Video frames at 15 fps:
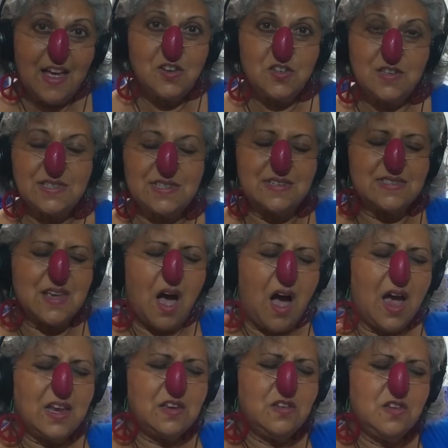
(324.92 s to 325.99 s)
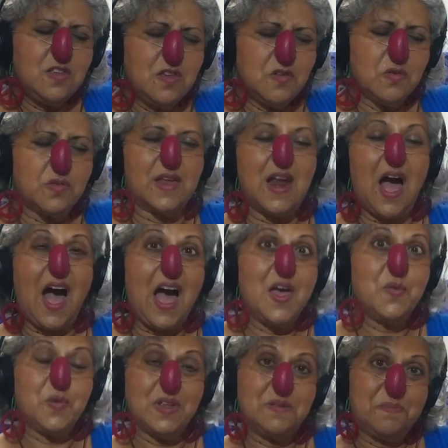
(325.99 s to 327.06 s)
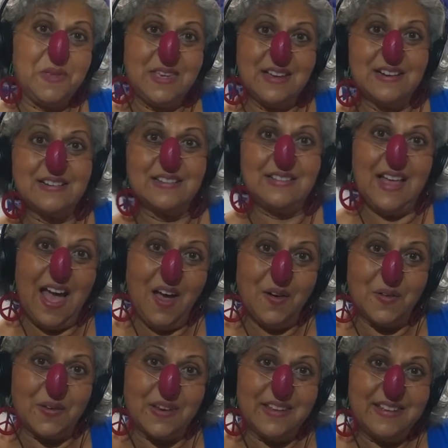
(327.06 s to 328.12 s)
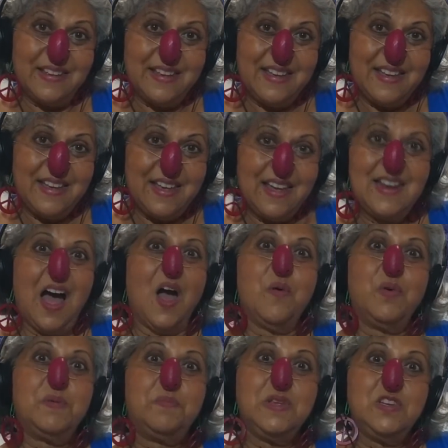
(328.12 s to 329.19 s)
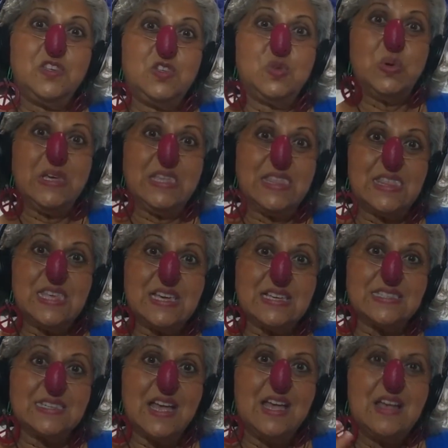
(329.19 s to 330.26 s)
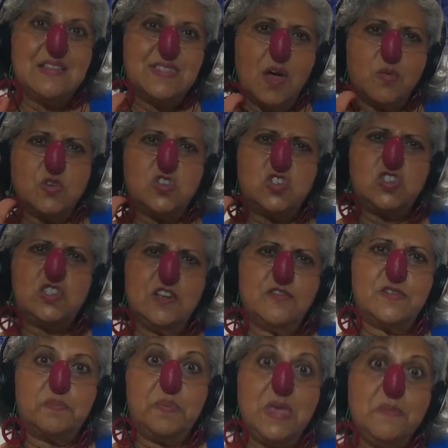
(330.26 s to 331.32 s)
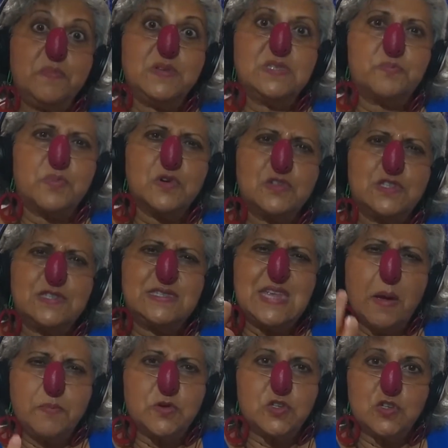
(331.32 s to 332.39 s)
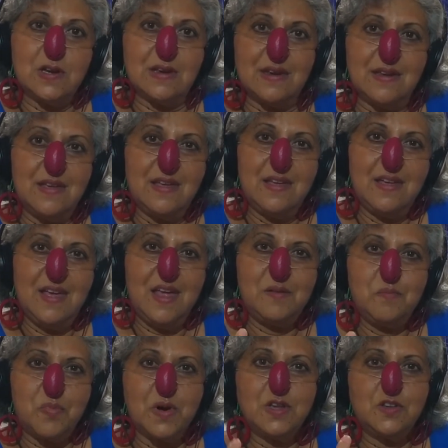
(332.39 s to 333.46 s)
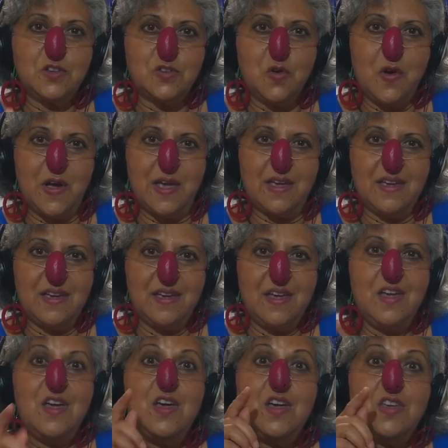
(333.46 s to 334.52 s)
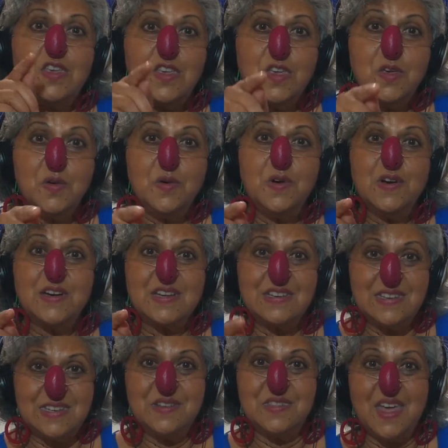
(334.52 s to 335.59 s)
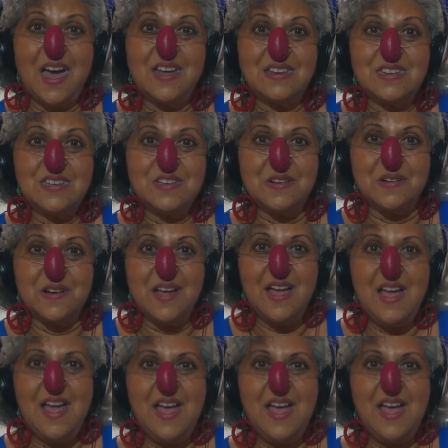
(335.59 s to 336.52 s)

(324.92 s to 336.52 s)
and just as I knew that I would be a clown, and I would be doing things that would shift people's perception and bring joy, you can do that too.